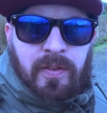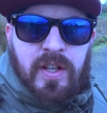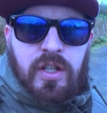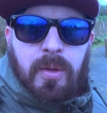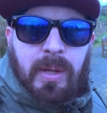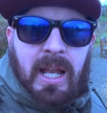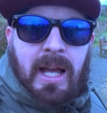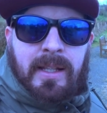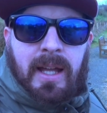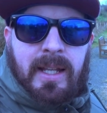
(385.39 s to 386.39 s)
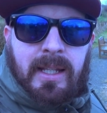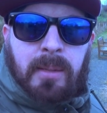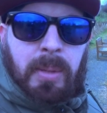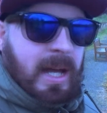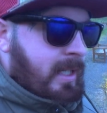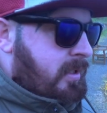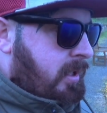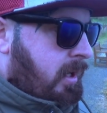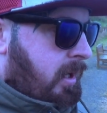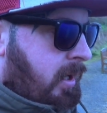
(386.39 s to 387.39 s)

fish could be land tight to the banks.